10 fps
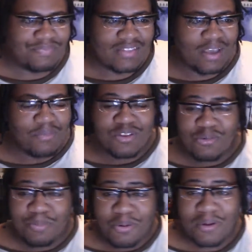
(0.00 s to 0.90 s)
And when
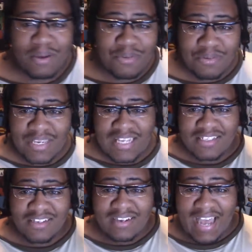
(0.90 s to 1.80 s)
you get
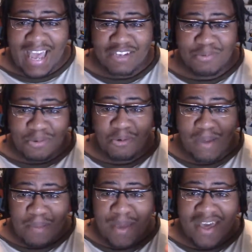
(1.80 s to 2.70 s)
into an actual
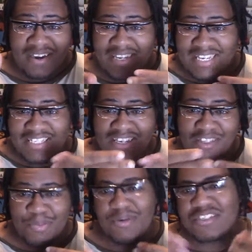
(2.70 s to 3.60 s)
Pokemon battle against
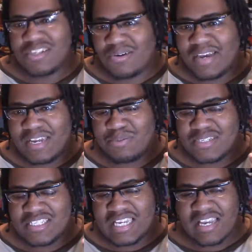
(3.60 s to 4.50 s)
another person or
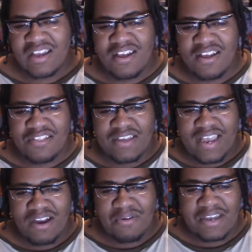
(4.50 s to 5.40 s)
NPC, the
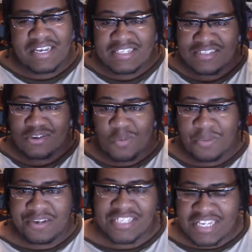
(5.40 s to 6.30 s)
area is
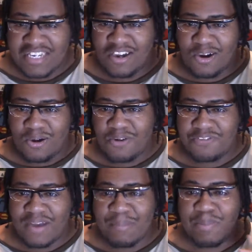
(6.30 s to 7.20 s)
quarantined
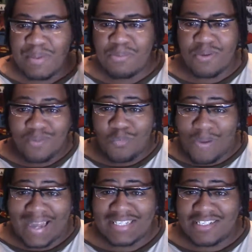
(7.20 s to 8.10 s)
off. I mean, people can
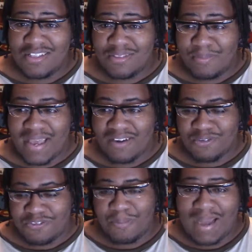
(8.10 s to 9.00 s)
watch the battle
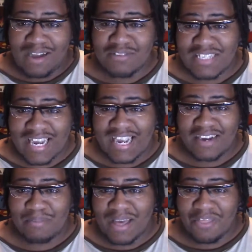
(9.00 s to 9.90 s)
from
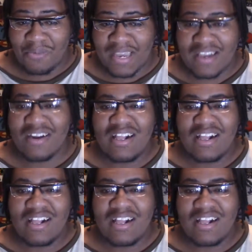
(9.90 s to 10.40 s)
outside, by the way.